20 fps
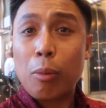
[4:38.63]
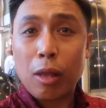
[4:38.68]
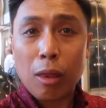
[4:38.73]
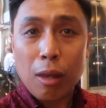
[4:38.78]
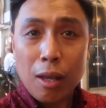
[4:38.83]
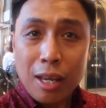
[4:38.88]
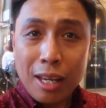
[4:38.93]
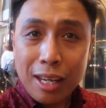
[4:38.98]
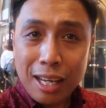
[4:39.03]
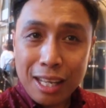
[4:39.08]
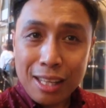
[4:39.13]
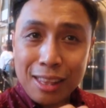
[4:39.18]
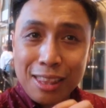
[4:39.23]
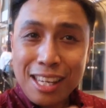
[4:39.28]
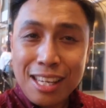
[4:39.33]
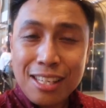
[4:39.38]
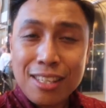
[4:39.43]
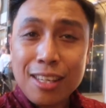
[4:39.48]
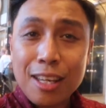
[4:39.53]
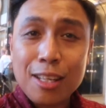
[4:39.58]
But
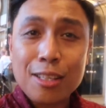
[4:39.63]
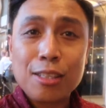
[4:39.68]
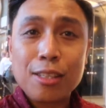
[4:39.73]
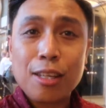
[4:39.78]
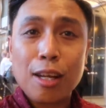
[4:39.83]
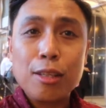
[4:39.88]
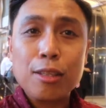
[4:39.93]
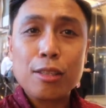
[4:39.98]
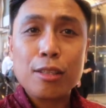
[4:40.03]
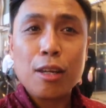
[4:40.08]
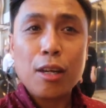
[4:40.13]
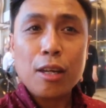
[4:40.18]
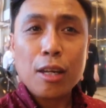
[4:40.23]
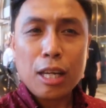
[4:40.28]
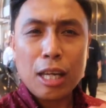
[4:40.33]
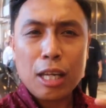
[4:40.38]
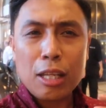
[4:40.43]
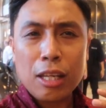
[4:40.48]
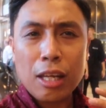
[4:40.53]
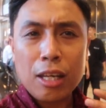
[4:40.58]
in this instance,
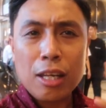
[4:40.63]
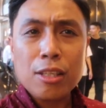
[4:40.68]
in